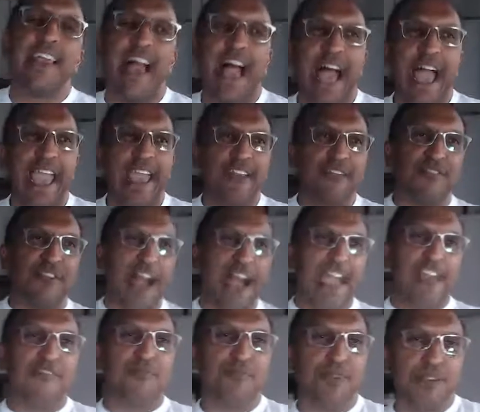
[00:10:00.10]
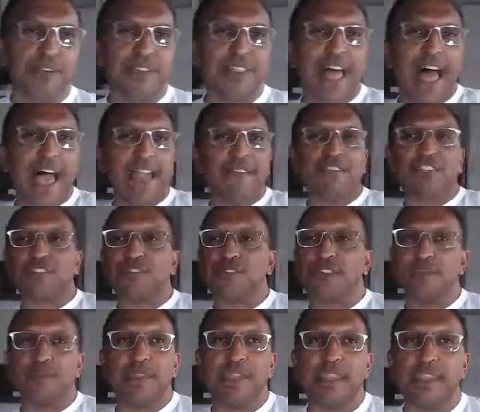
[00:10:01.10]
have been live
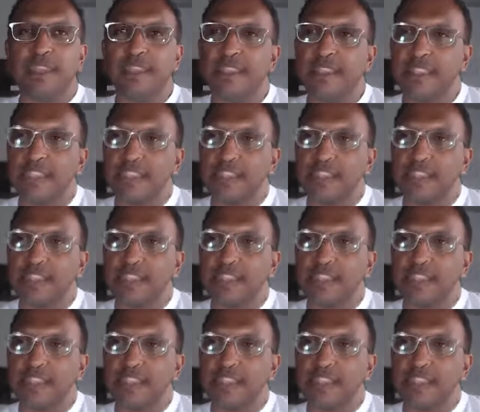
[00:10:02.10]
streaming,